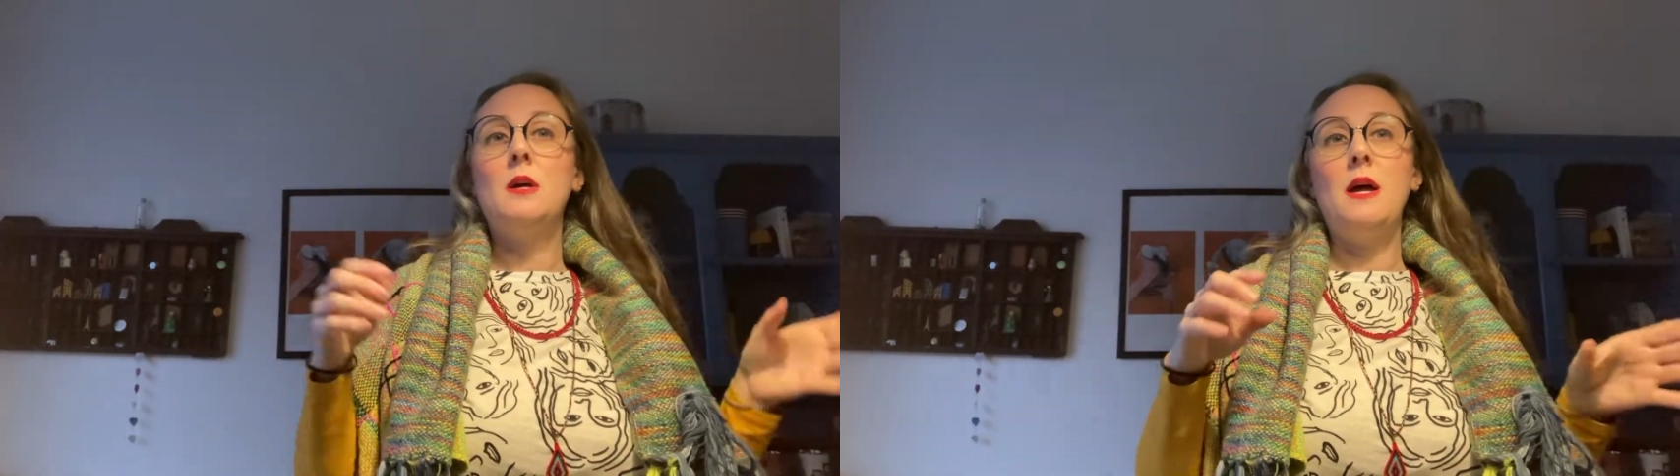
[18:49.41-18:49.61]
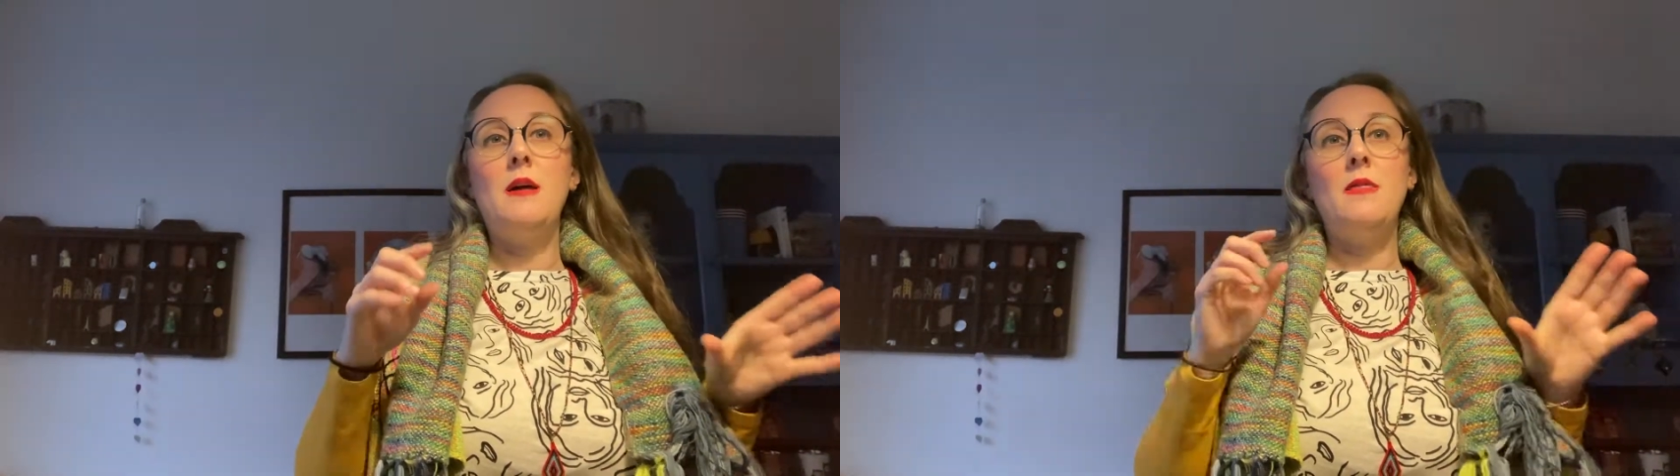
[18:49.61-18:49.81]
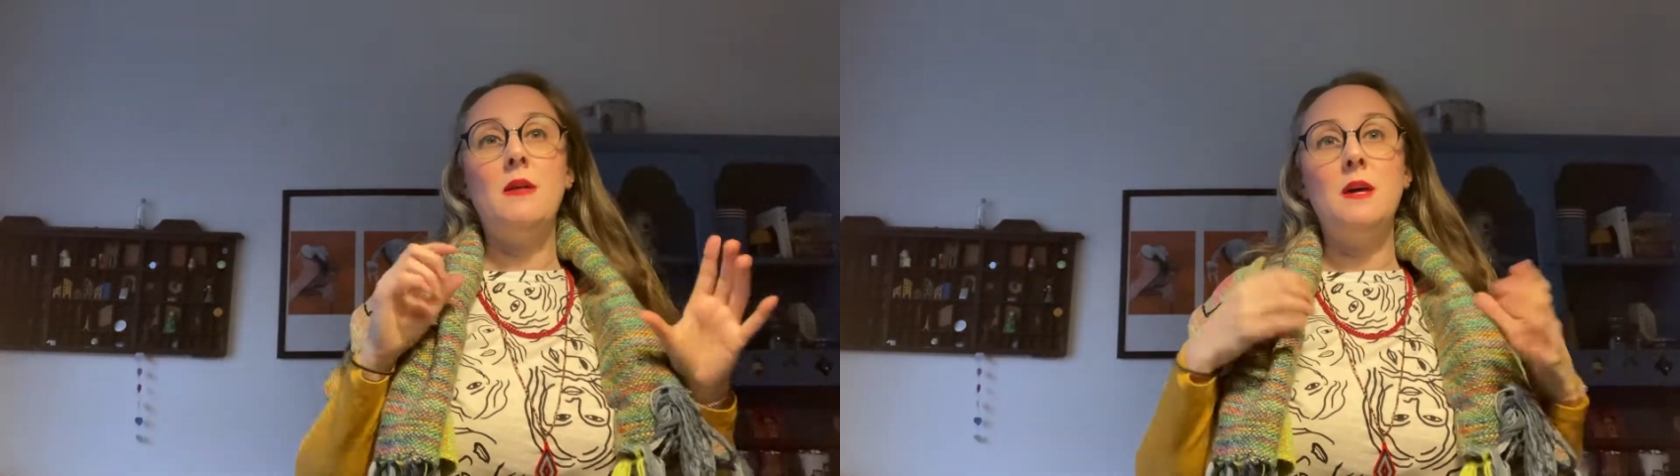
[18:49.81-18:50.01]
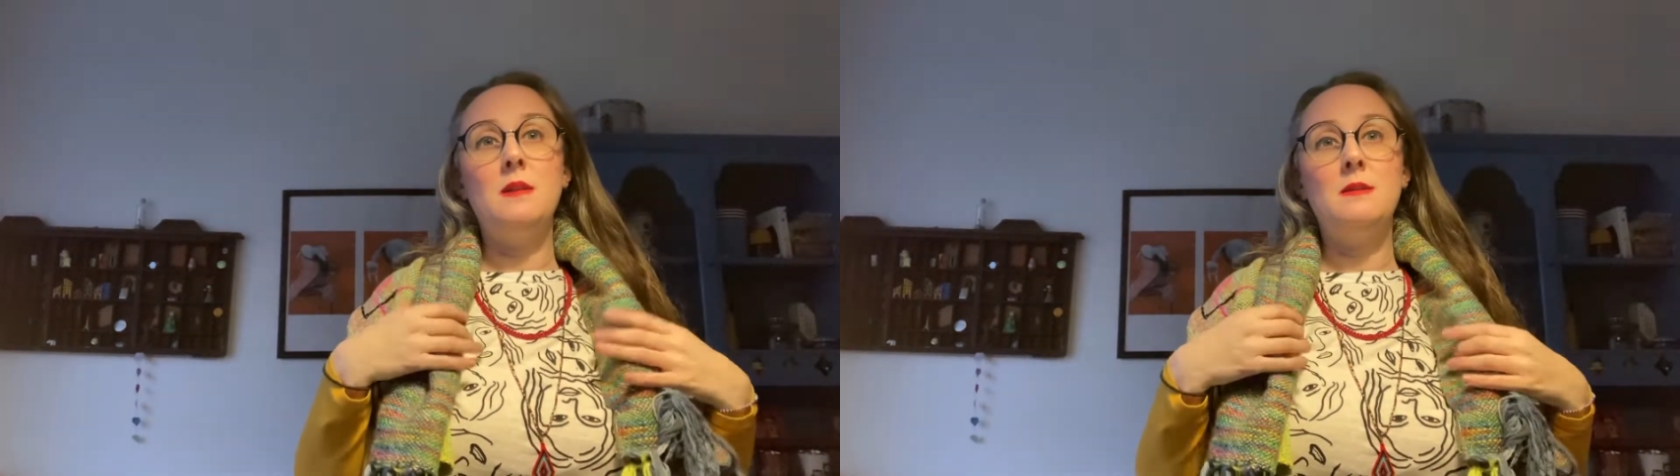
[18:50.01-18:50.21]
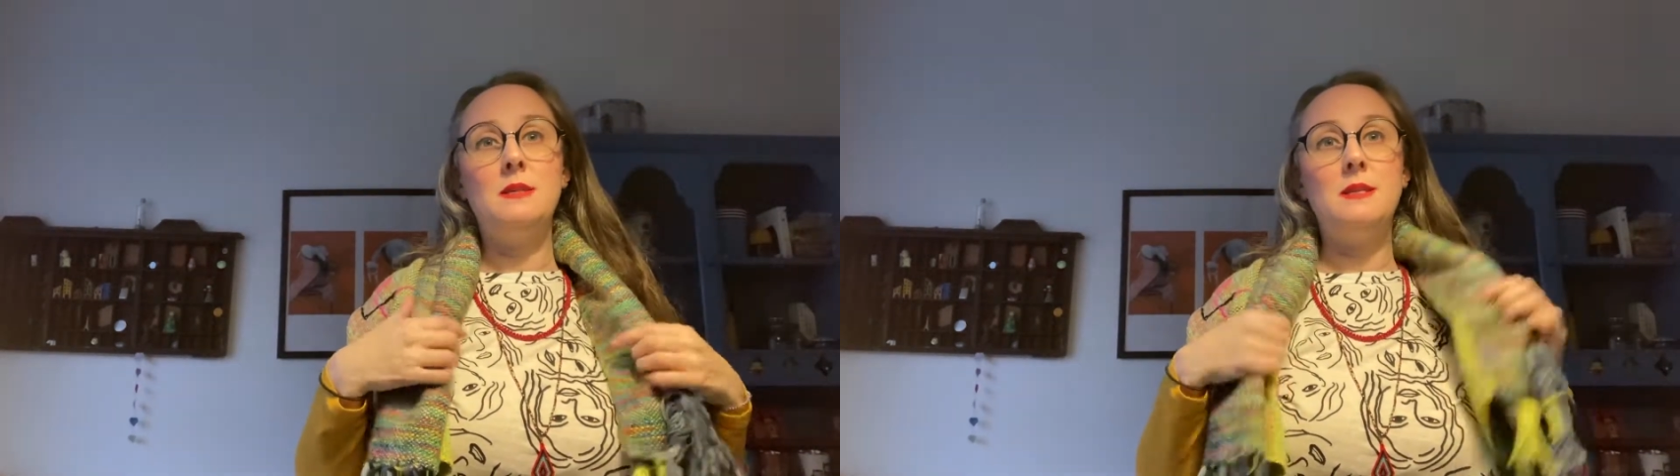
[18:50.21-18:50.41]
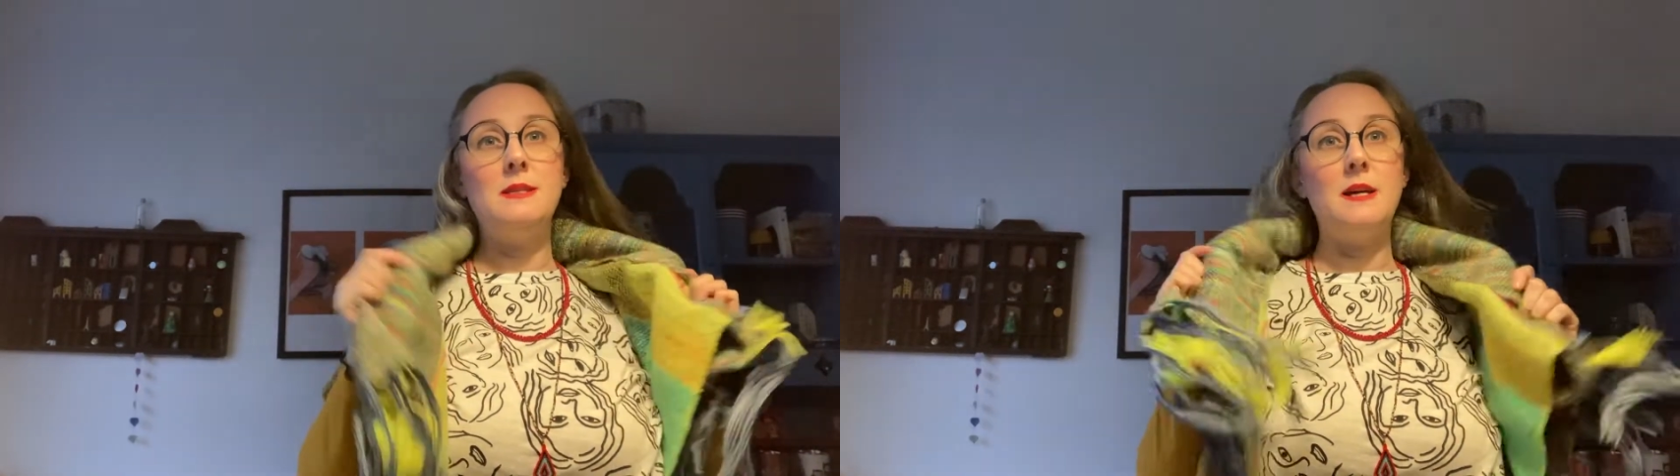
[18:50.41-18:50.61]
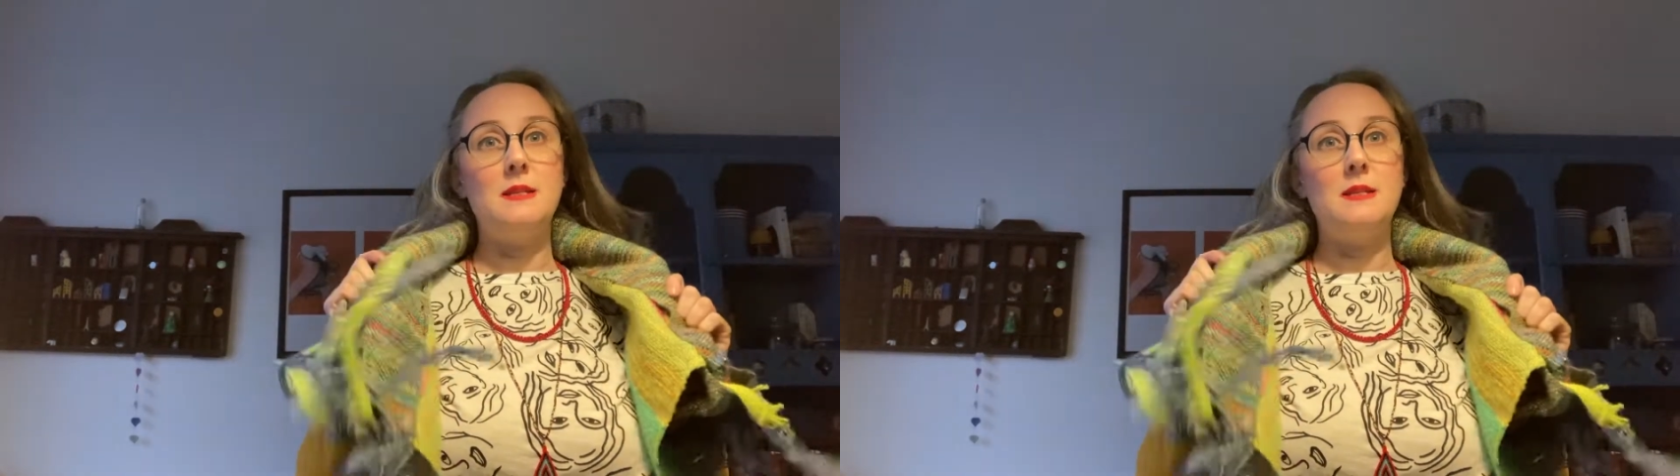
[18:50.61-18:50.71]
and then zigzag